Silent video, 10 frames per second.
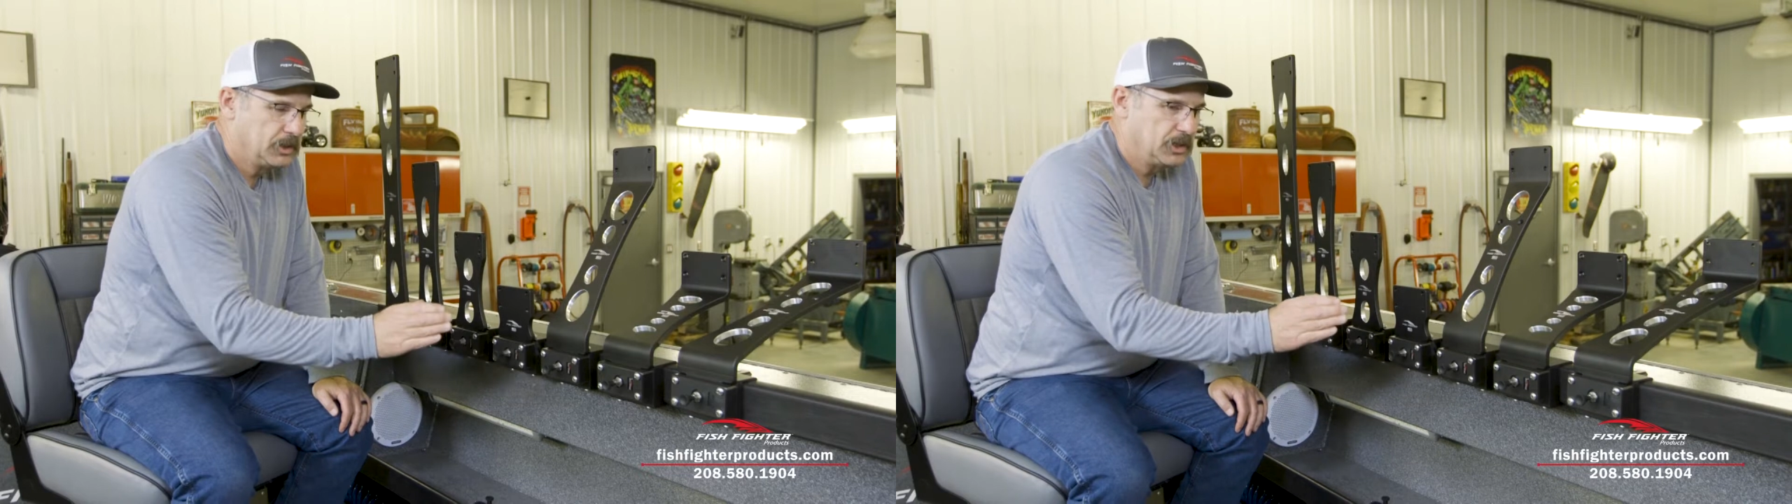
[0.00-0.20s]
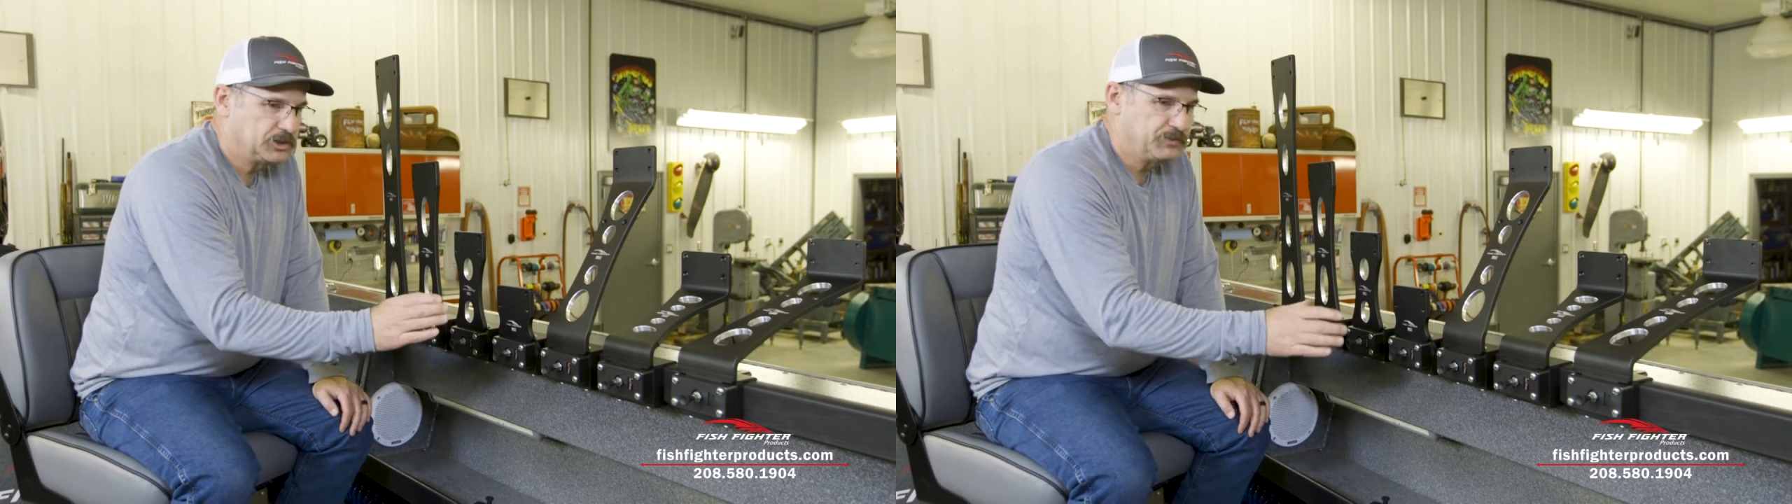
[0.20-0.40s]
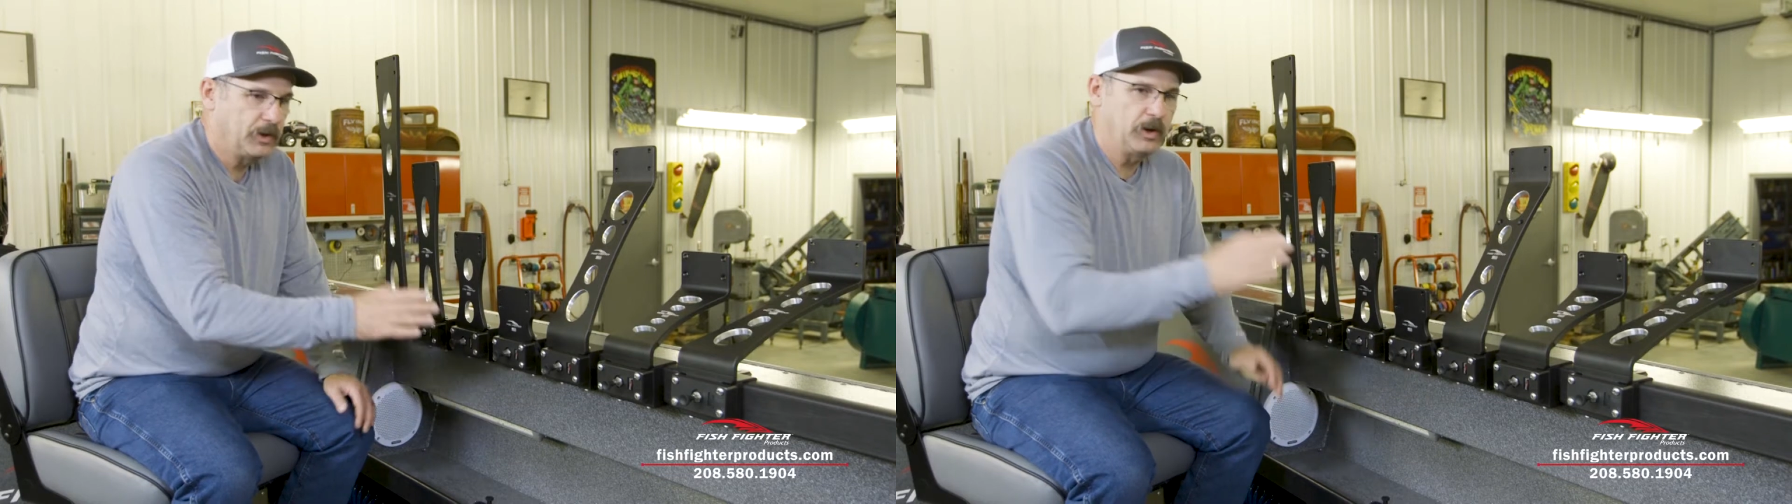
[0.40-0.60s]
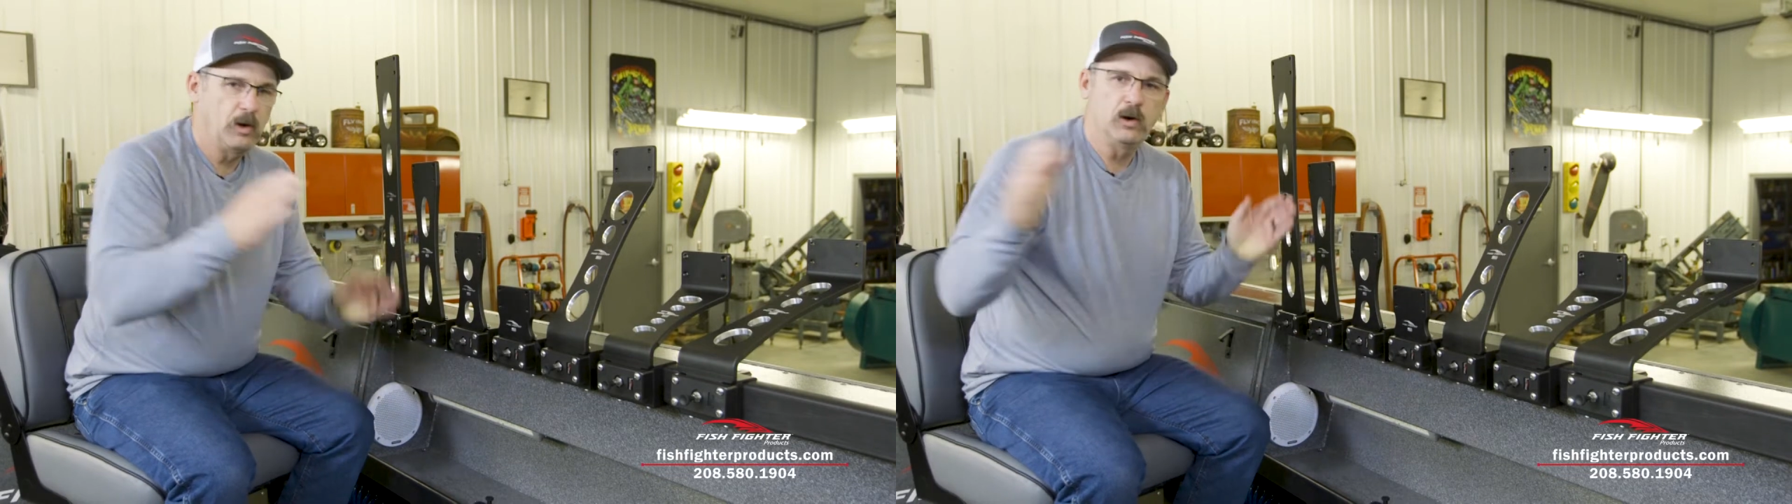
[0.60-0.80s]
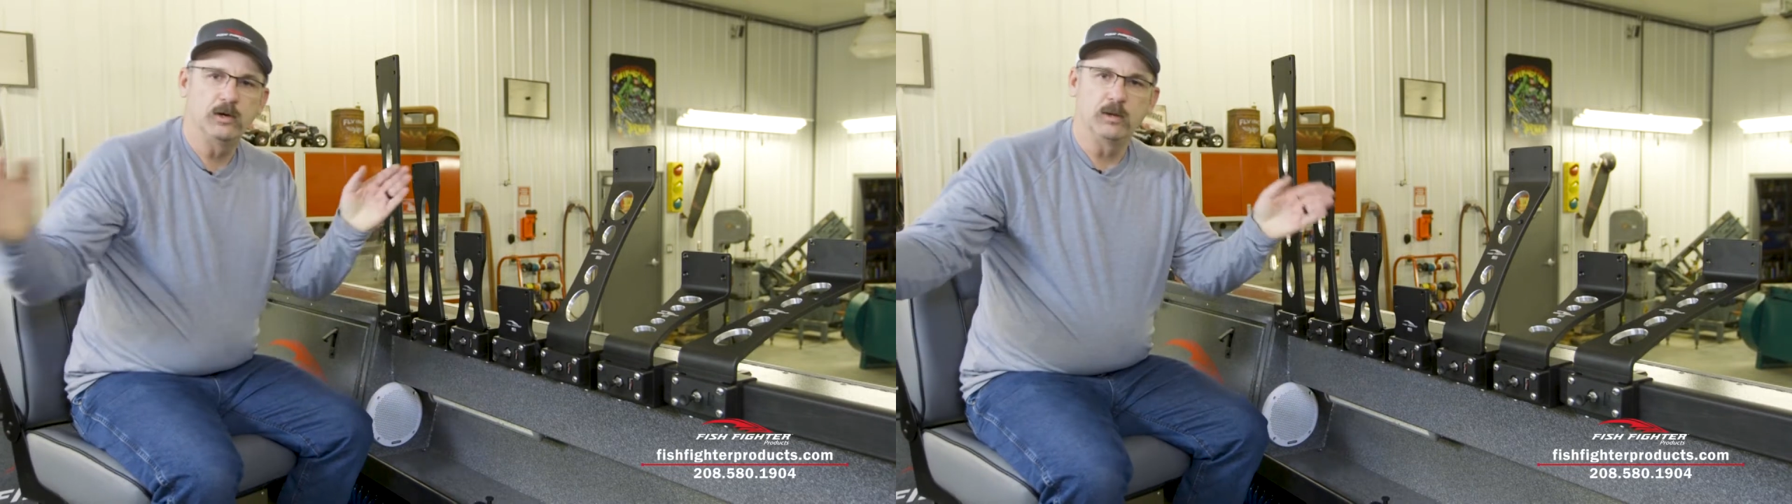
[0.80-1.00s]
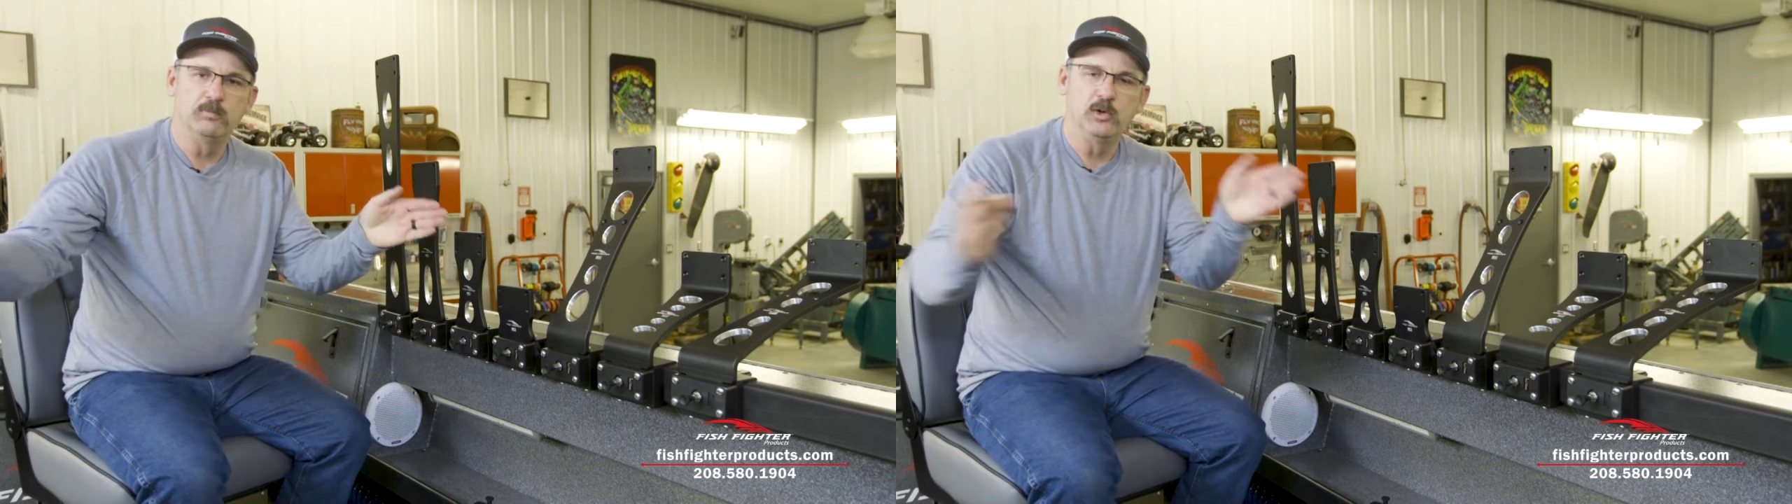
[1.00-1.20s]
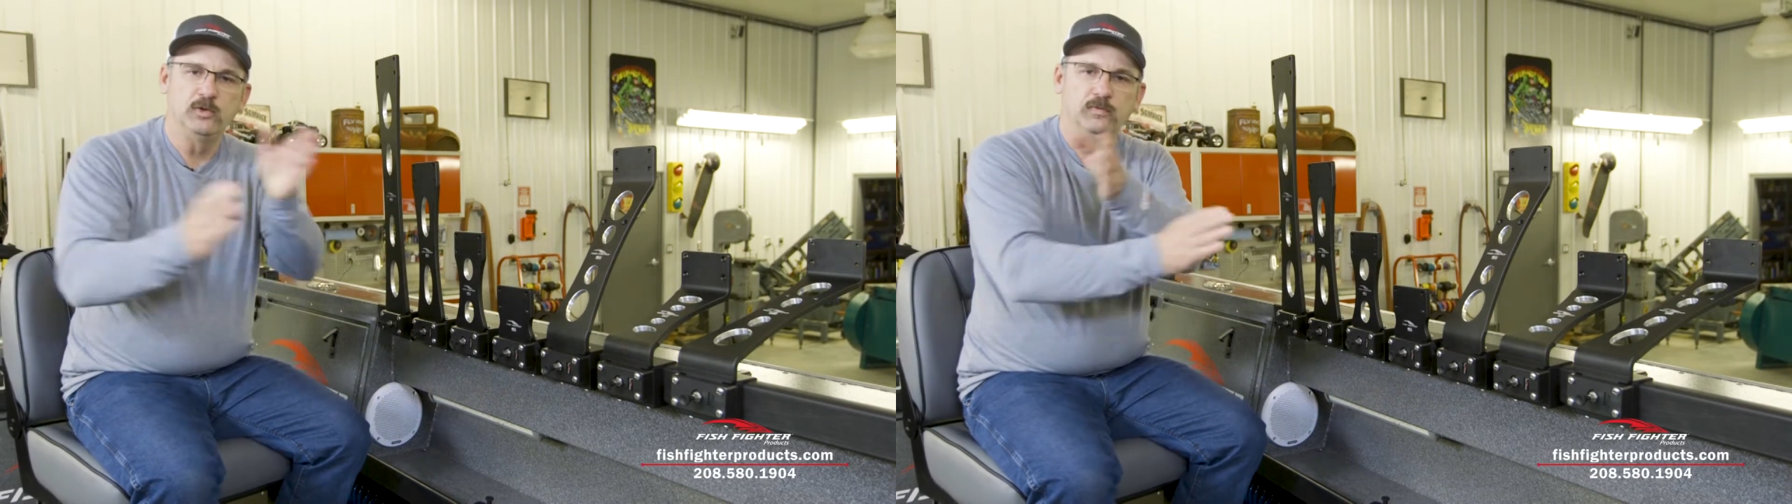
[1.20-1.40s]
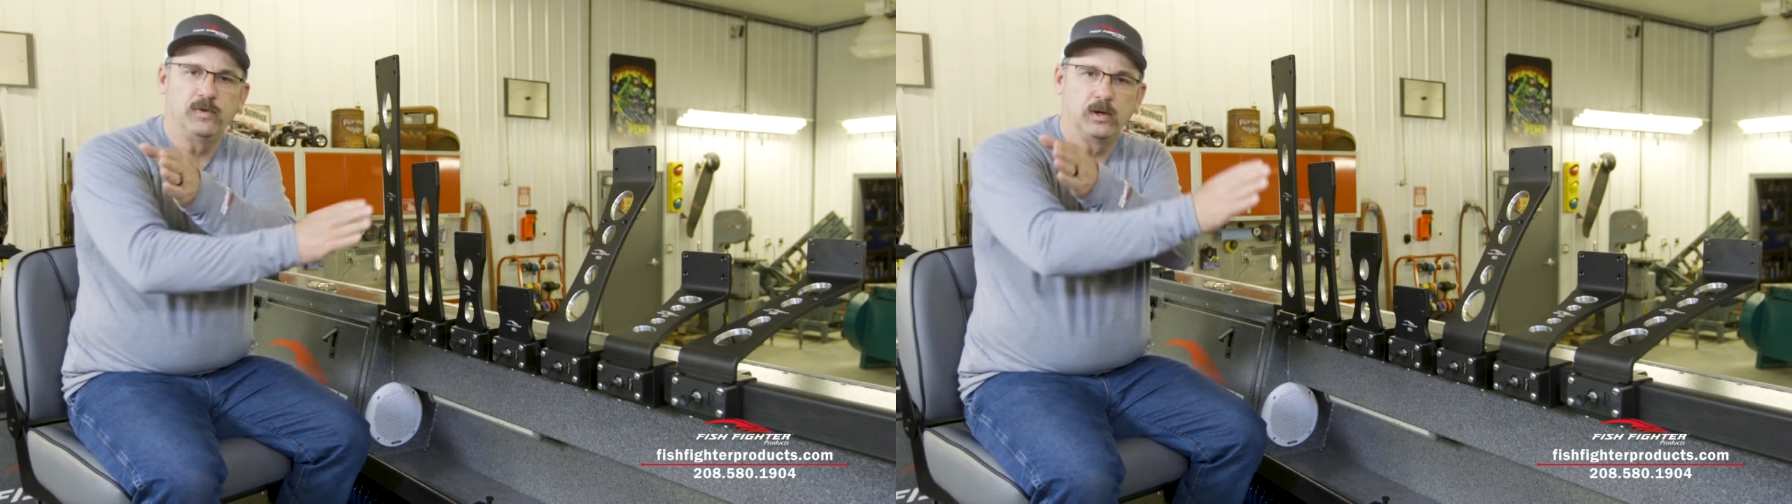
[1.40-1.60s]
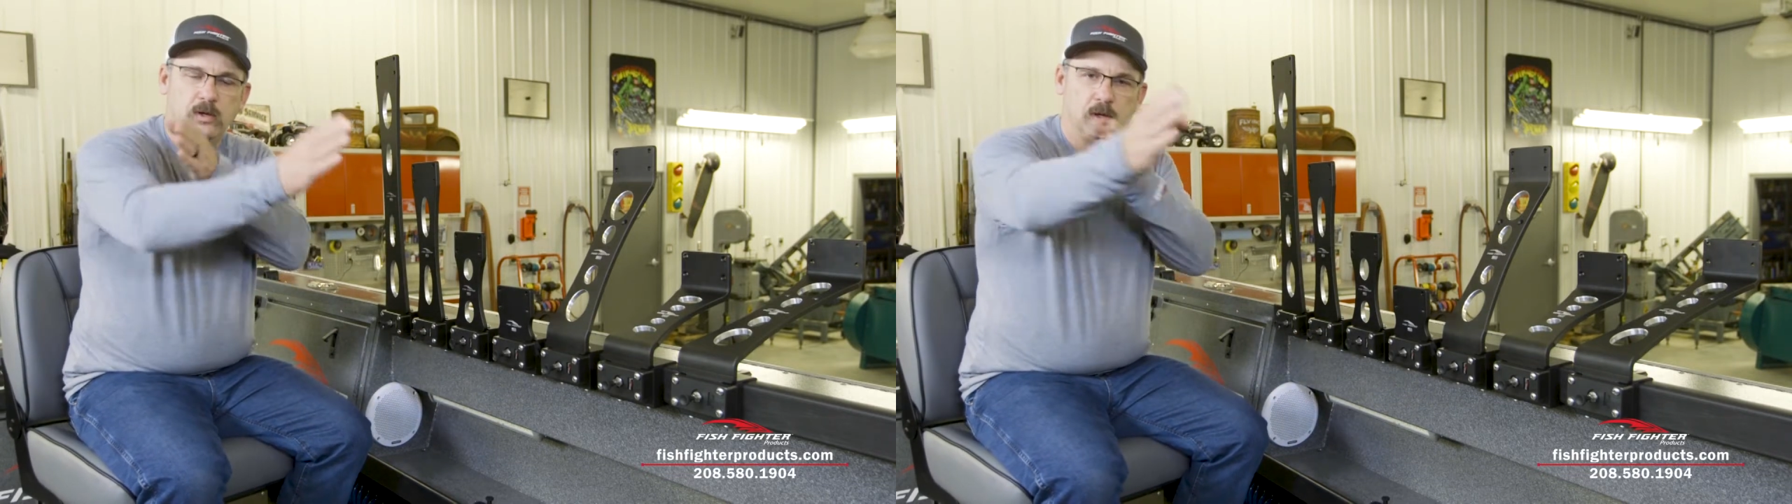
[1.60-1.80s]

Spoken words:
it's very hard to move